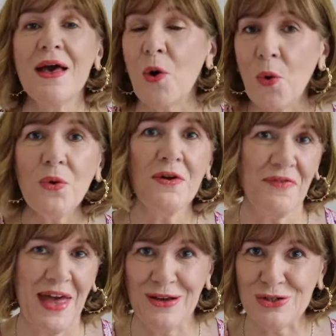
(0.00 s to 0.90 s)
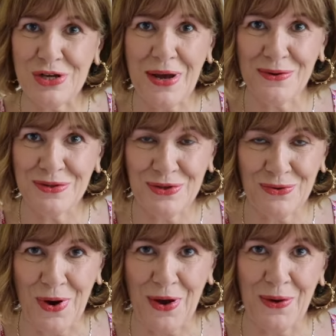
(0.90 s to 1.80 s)
all of that shows
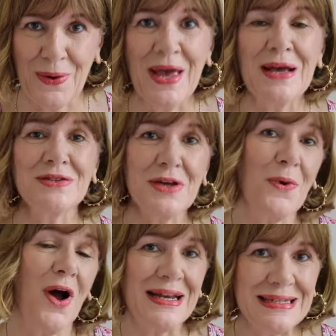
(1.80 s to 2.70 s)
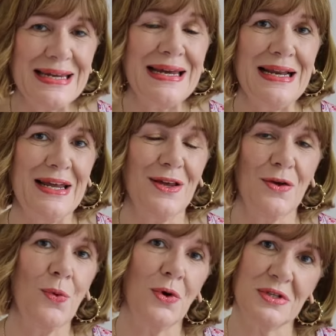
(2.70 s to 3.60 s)
through. So ideally
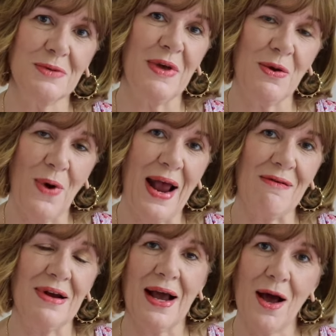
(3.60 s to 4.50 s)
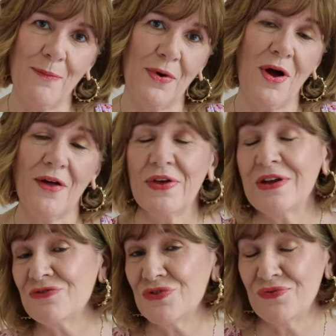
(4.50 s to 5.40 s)
you want to be wearing a bra that
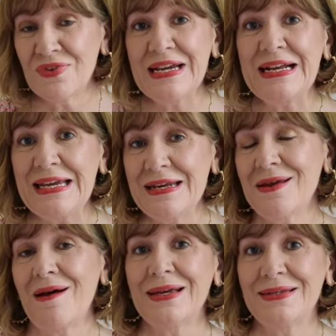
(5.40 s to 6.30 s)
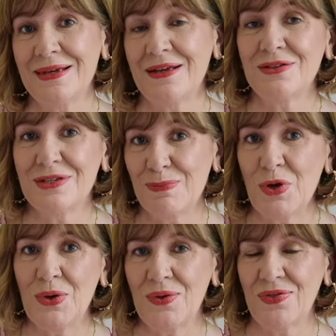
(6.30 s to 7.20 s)
is really nice and
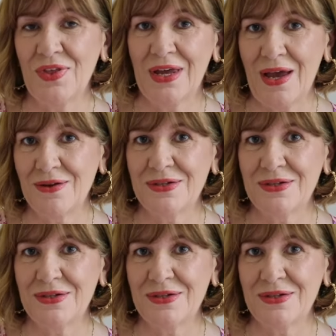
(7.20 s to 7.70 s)
smooth that goes